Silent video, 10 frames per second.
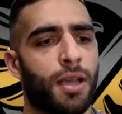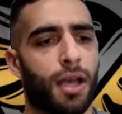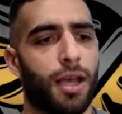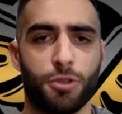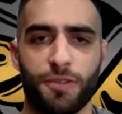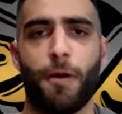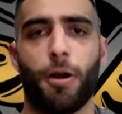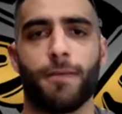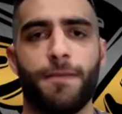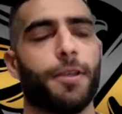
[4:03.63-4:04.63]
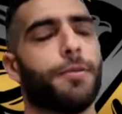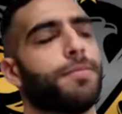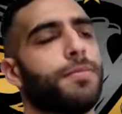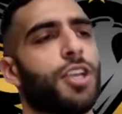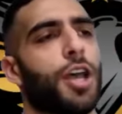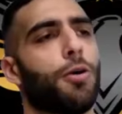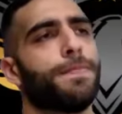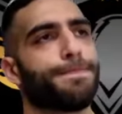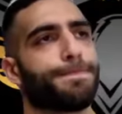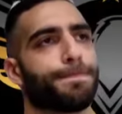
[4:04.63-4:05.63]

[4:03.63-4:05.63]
uh, it was far and few so